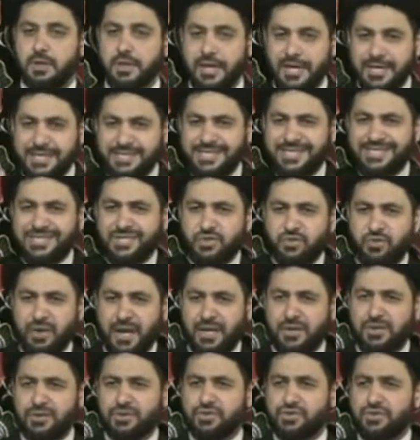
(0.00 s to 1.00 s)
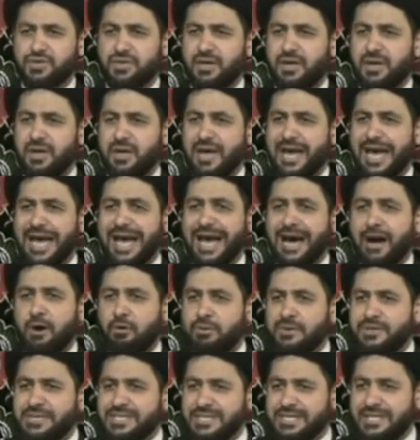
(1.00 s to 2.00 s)
It's strange.
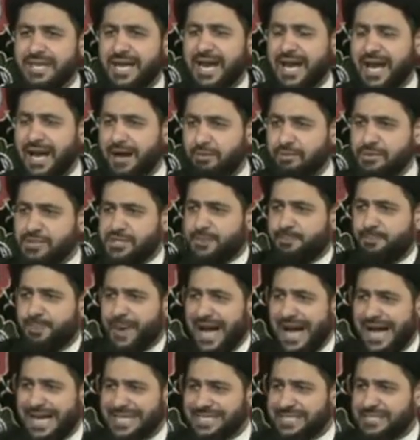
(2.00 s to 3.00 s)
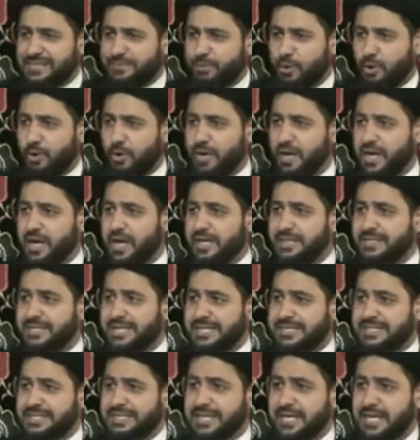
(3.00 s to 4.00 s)
How is it, how is it possible
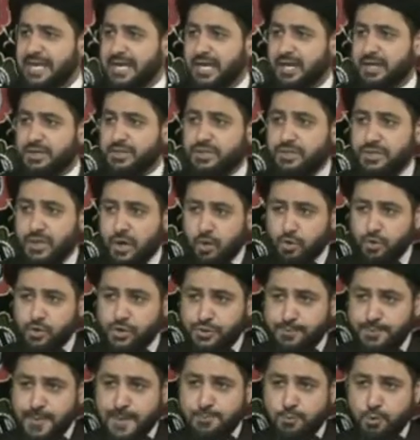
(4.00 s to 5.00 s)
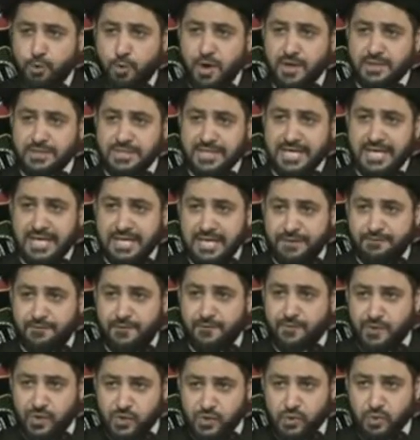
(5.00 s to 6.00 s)
that those people who are the Caliph
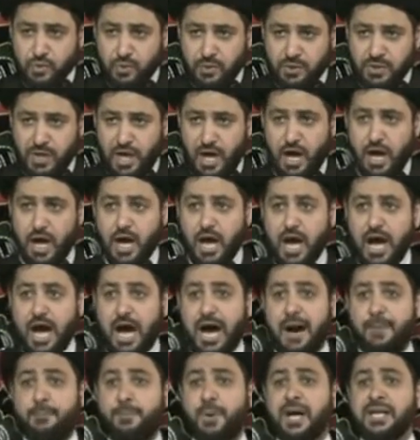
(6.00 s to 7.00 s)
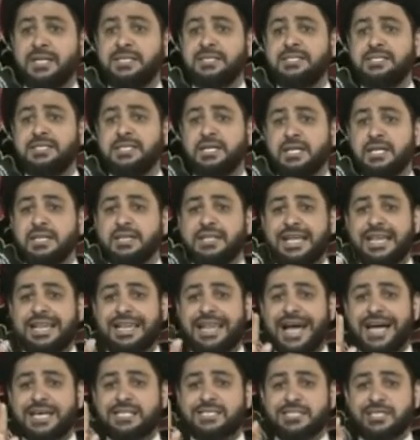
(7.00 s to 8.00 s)
of Rasulullah, up until the
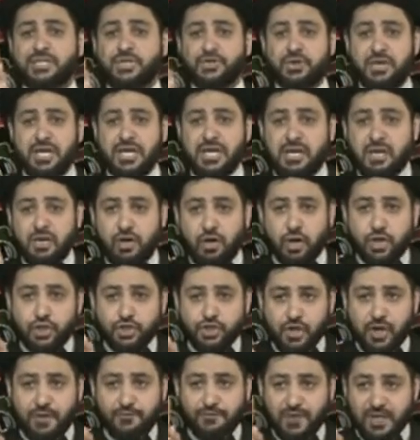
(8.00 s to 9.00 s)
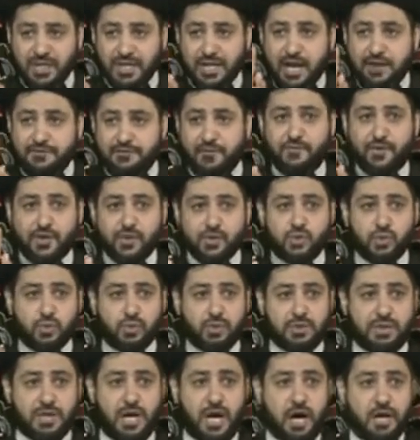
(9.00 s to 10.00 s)
last three years of the life of
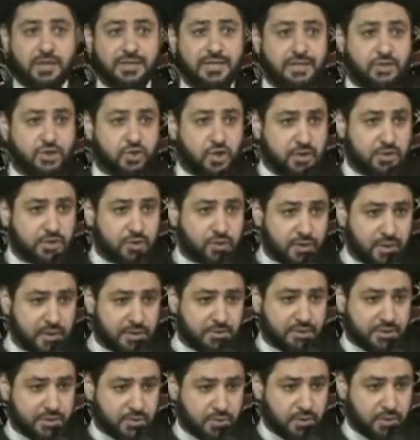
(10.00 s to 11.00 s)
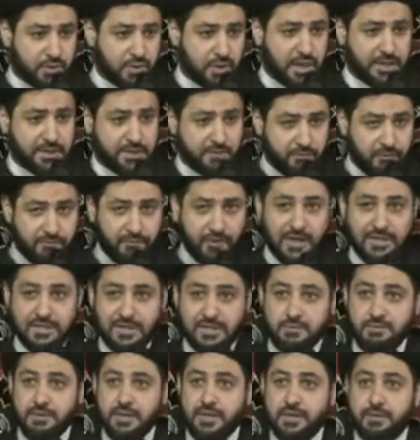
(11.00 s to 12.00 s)
Rasulullah, they tried to kill Rasulullah and they were
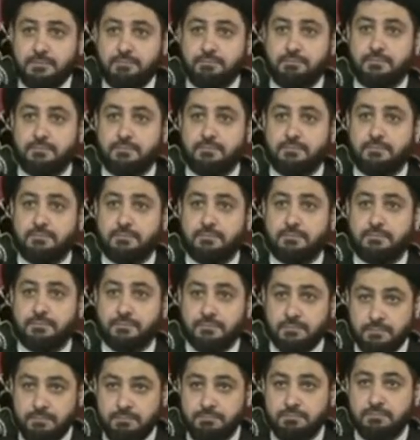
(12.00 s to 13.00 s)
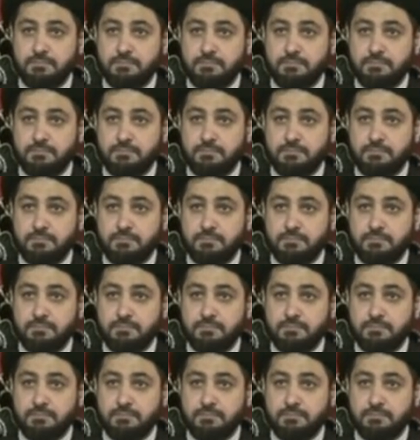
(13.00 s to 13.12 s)
fighting with him. Hmm?